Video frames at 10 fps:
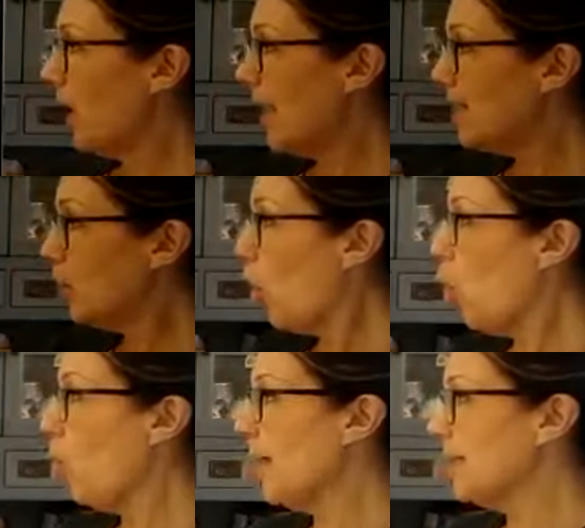it's not
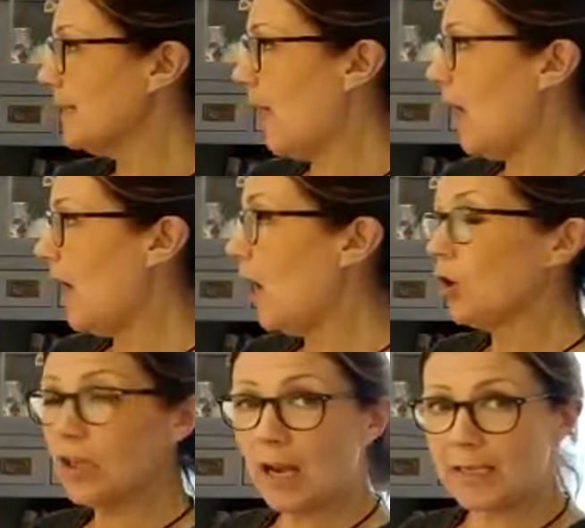always a
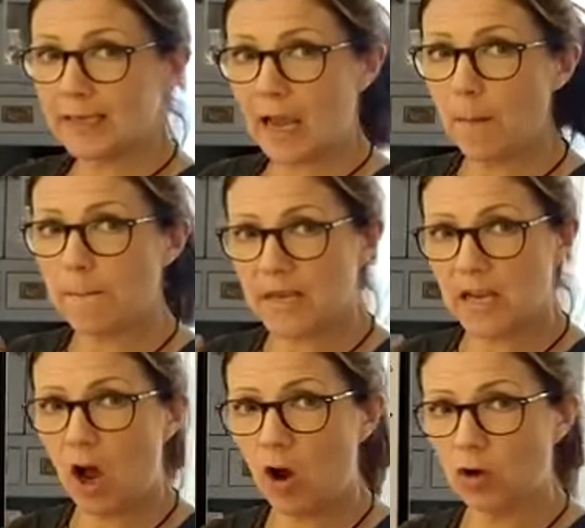good idea,
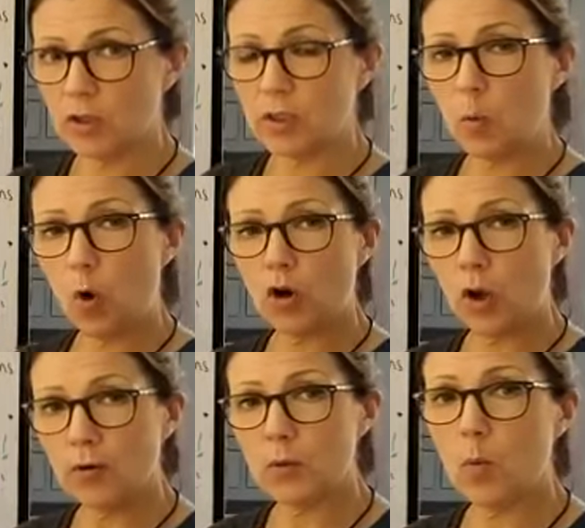because what
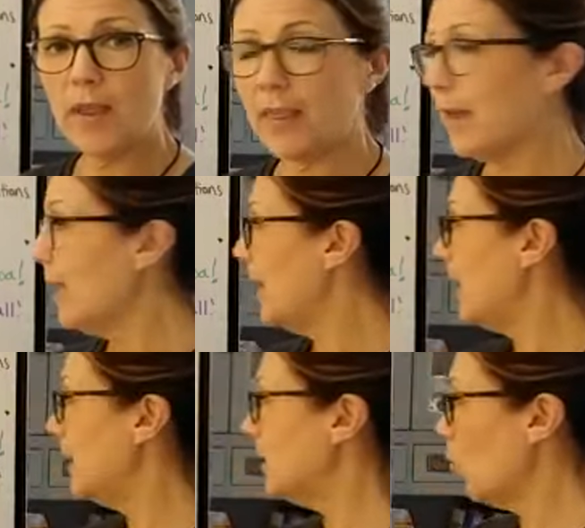goes with it
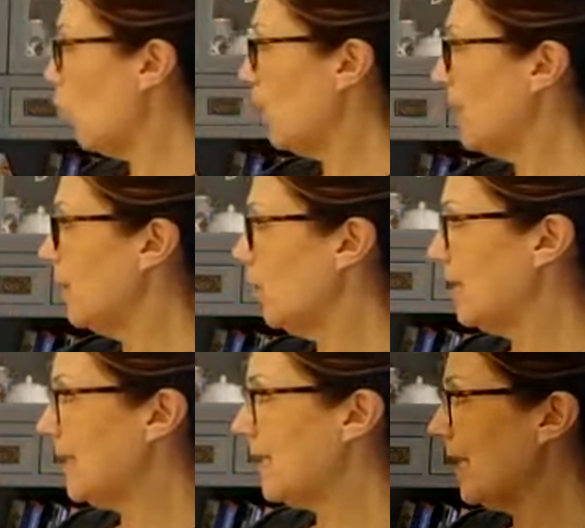is it
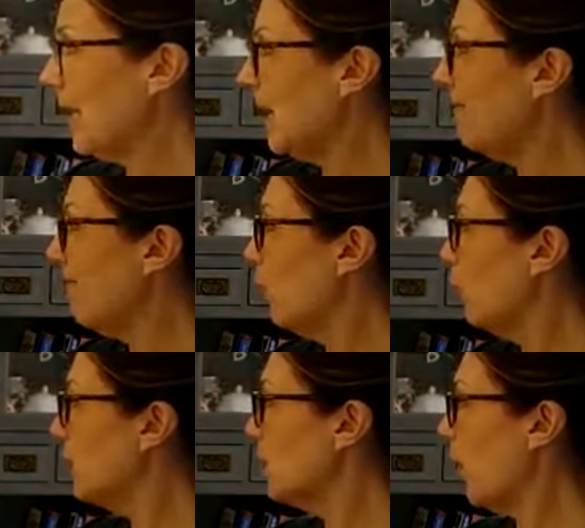says here,
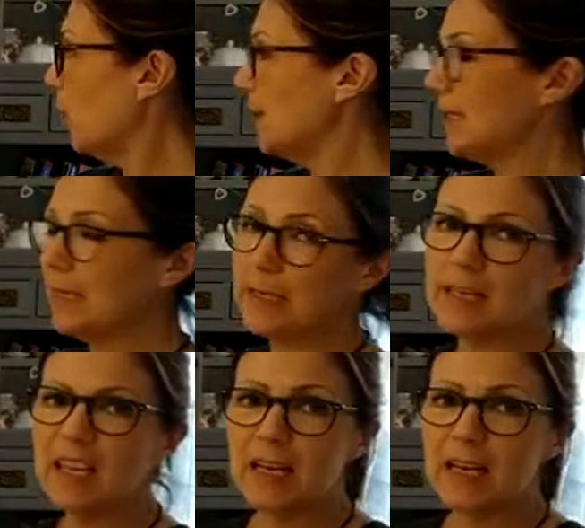enforced policies.